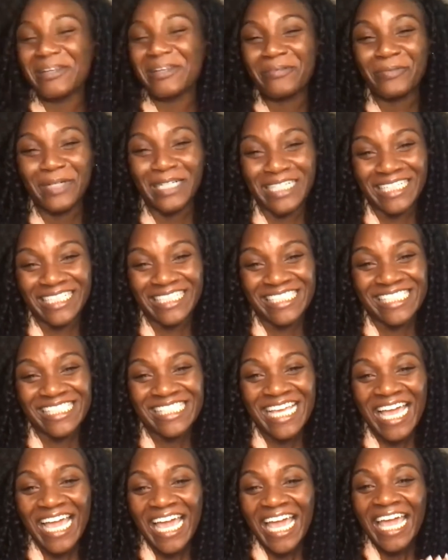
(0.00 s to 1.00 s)
was,
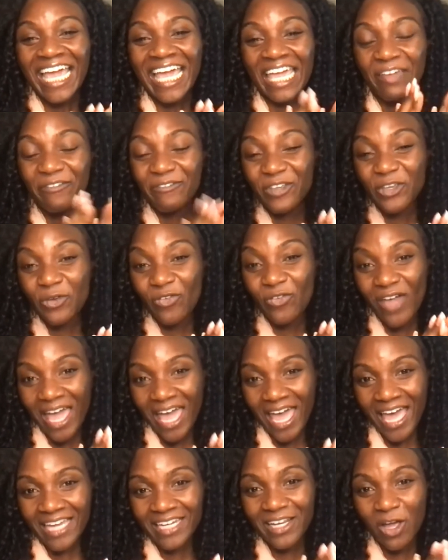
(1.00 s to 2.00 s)
if you've
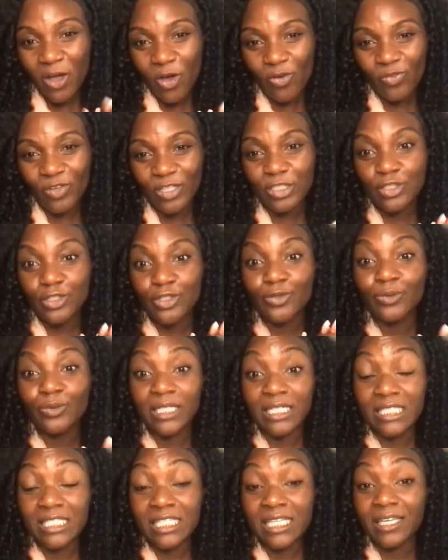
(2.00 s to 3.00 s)
had COVID, do you
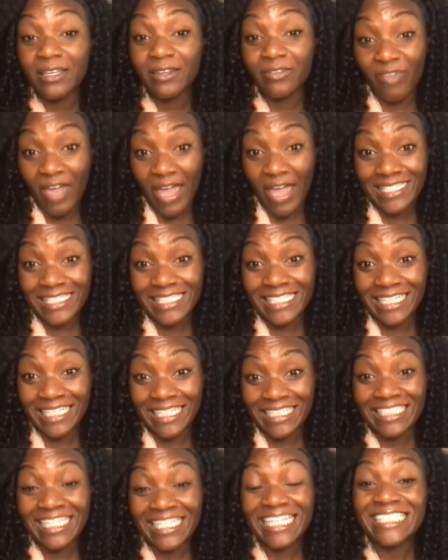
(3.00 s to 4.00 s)
need to get
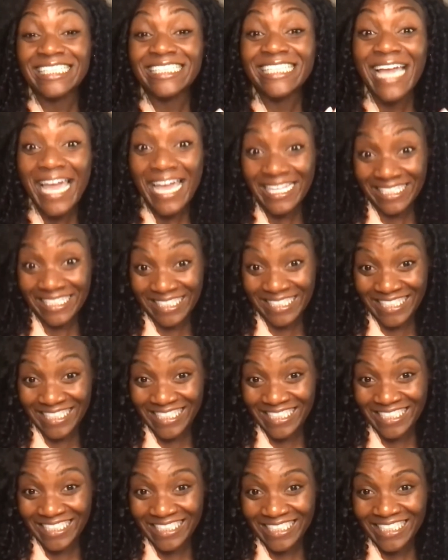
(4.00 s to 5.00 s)
vaccine? Yes.